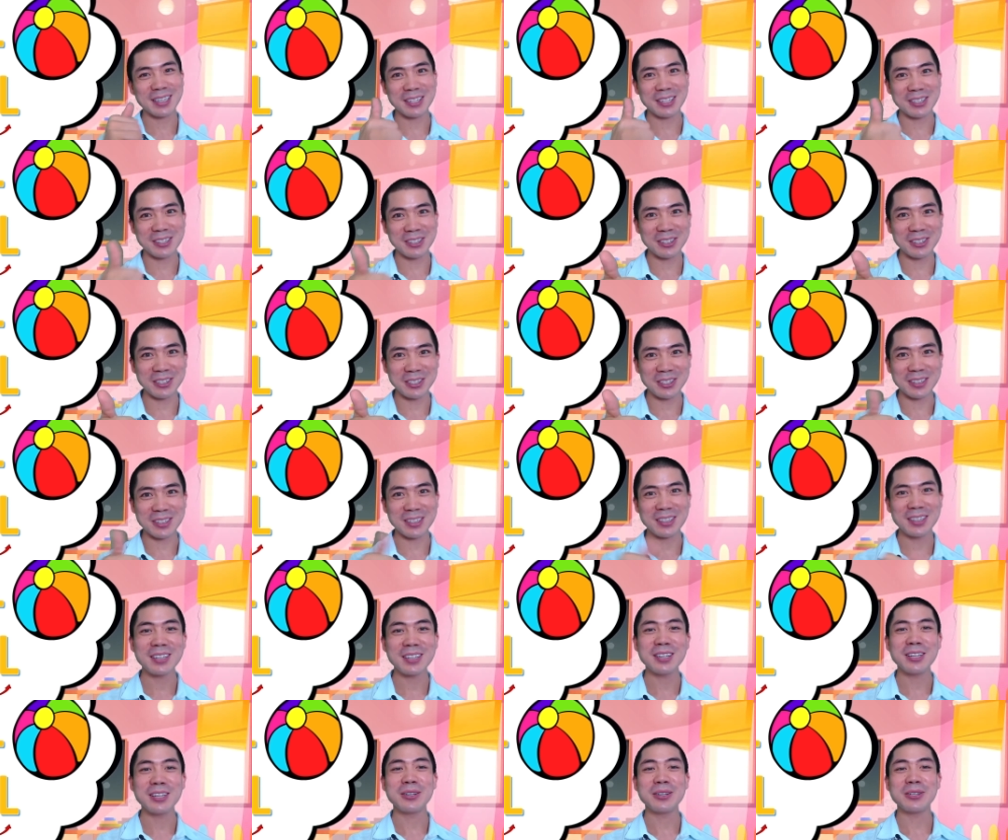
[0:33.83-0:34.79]
Good.
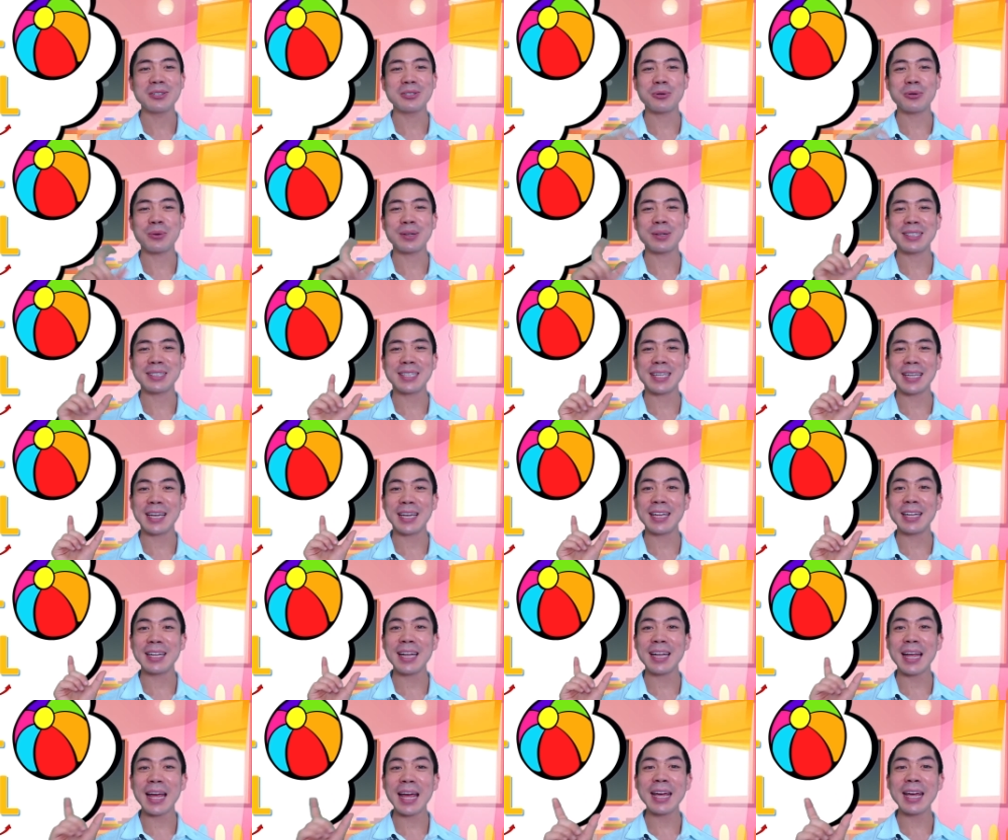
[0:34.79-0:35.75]
So once
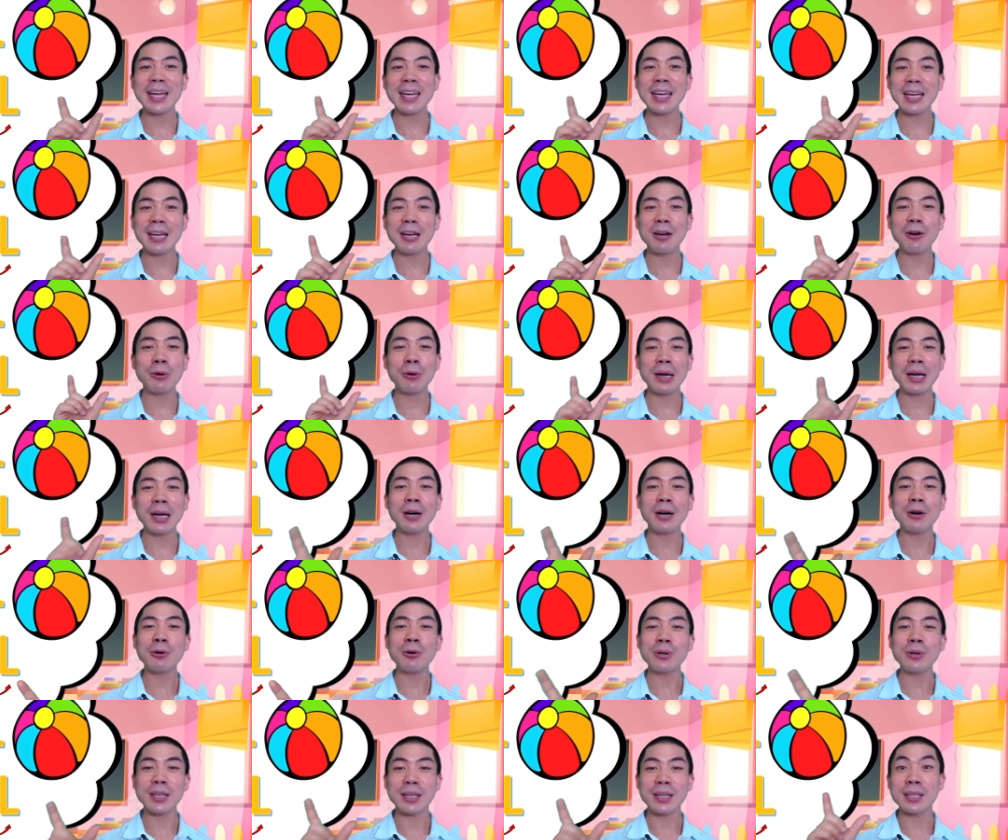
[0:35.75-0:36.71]
again,
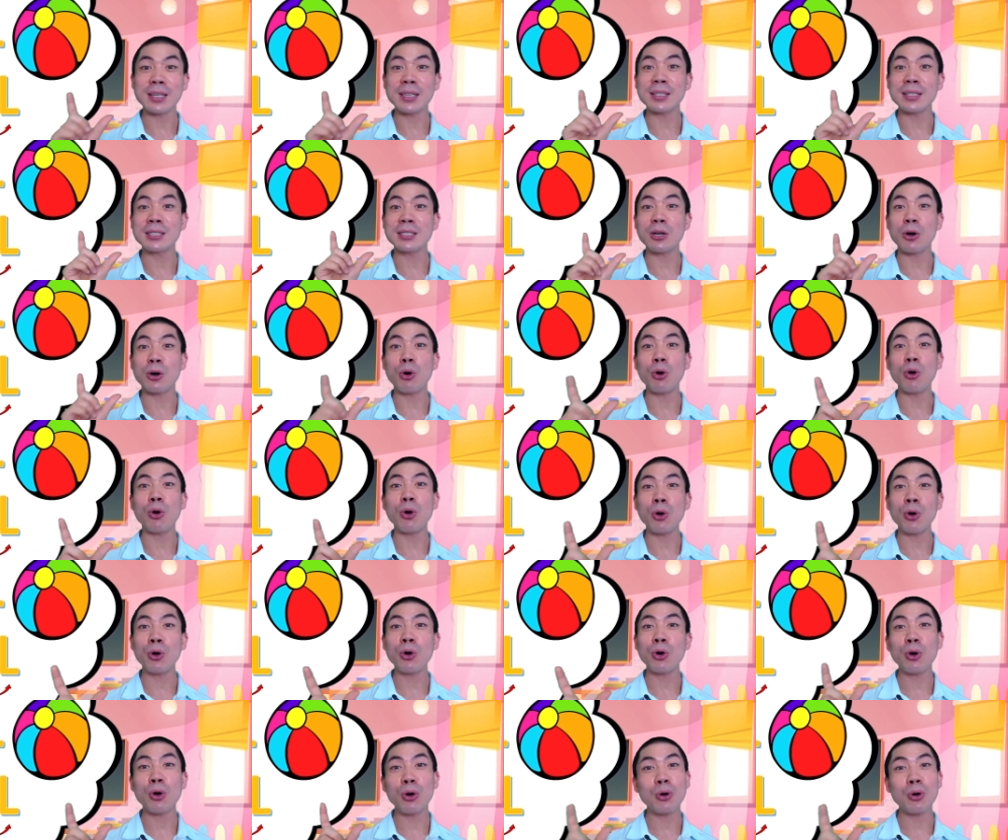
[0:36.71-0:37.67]
ALL is
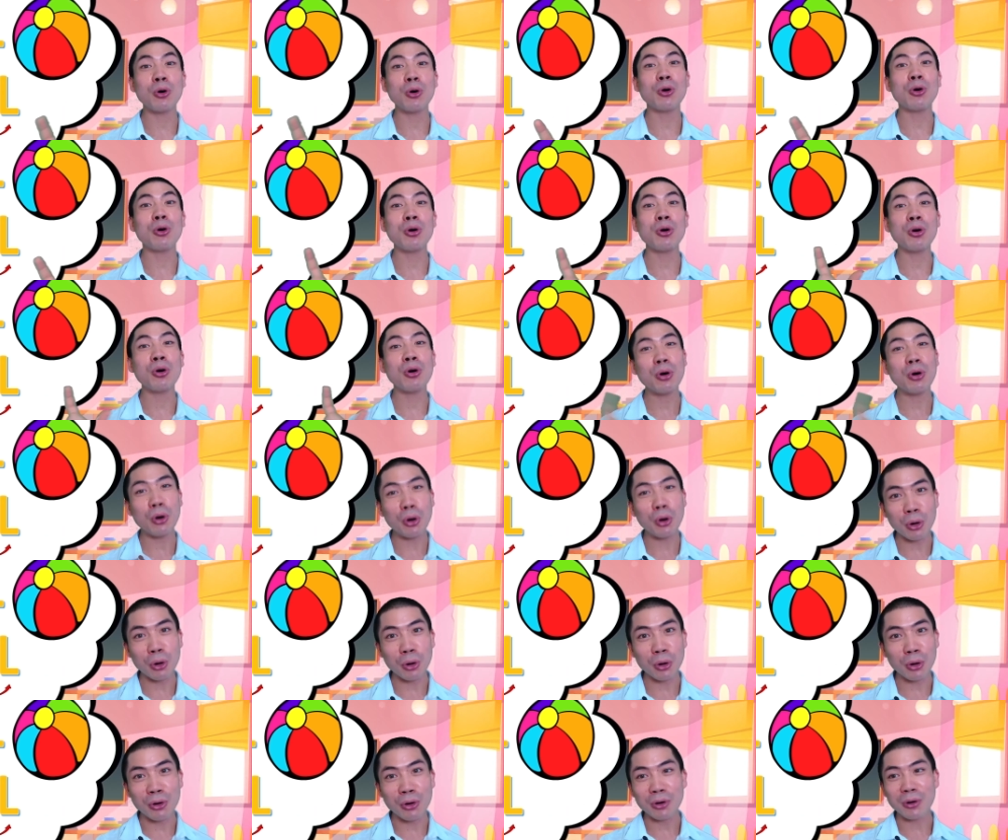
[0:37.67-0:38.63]
or or
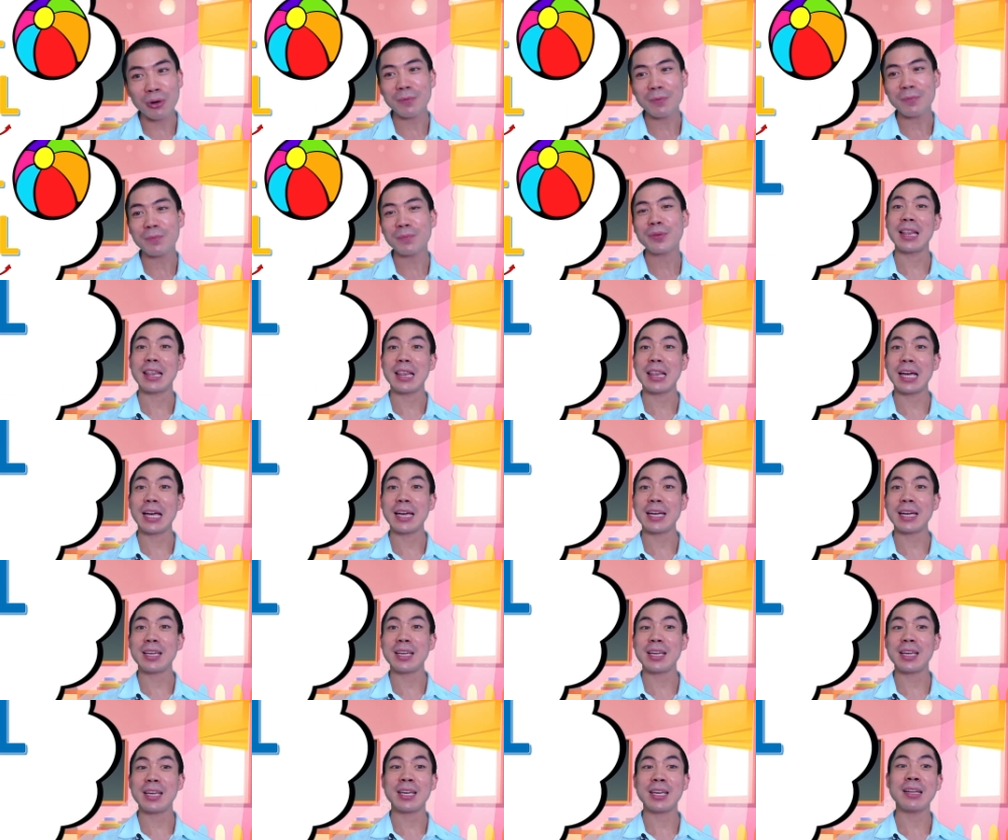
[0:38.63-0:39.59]
or,
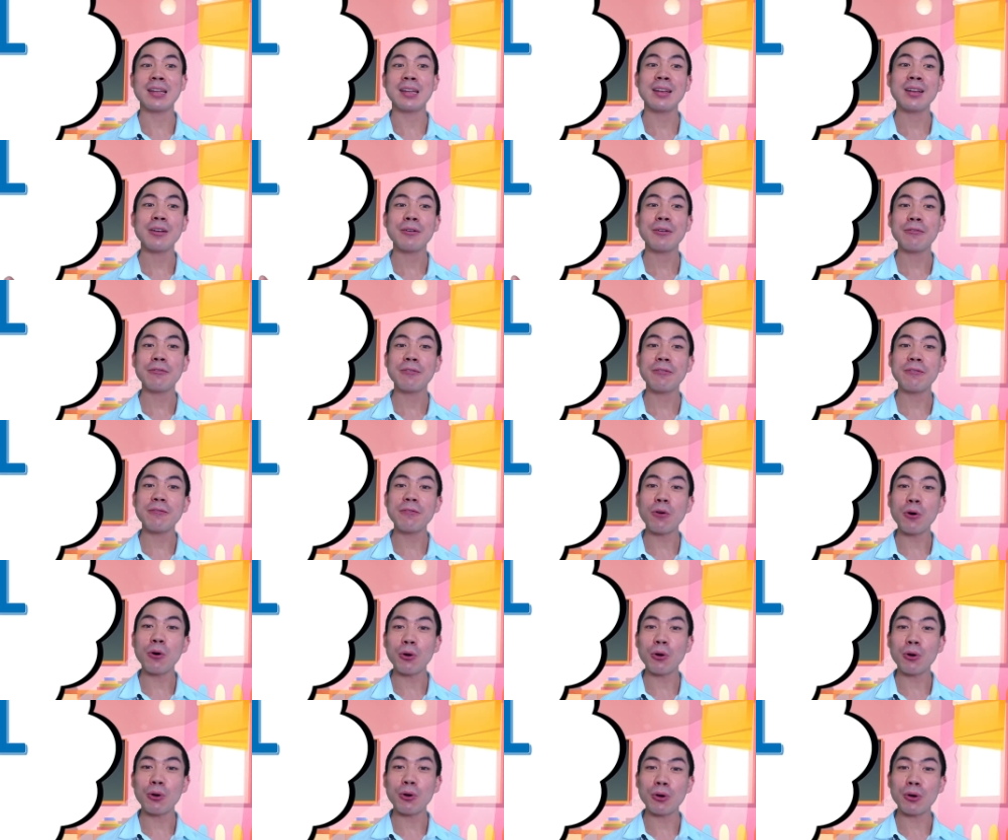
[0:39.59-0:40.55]
like in
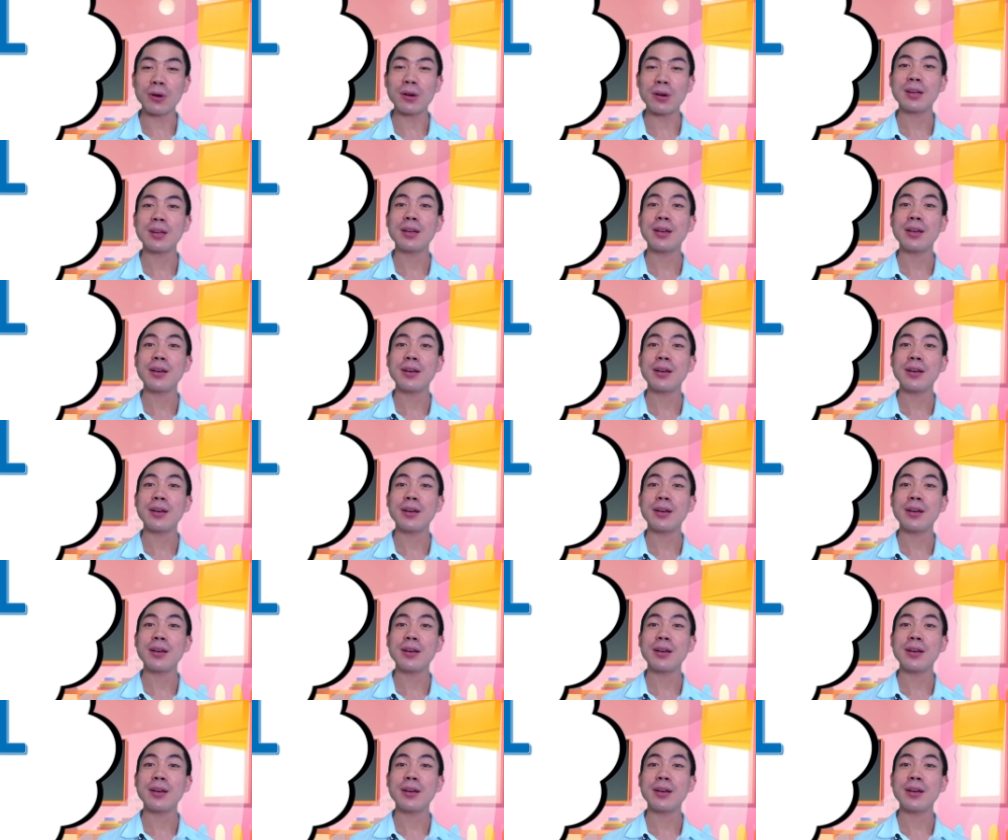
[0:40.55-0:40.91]
four.